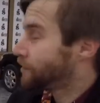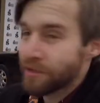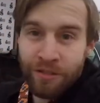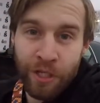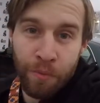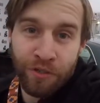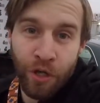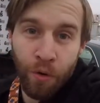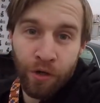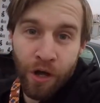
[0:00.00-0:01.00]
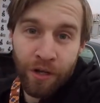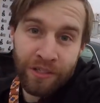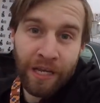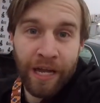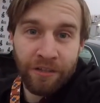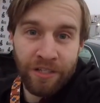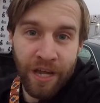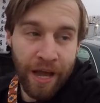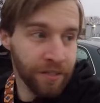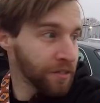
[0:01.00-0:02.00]
see what's going on, because I like these
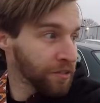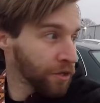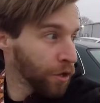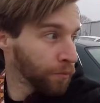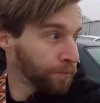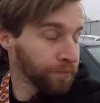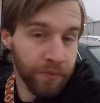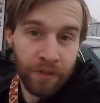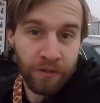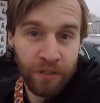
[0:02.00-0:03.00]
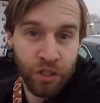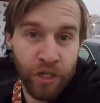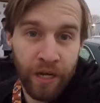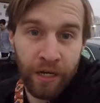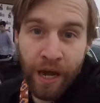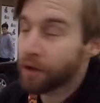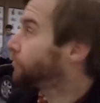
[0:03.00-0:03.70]
guys. So let's check it out.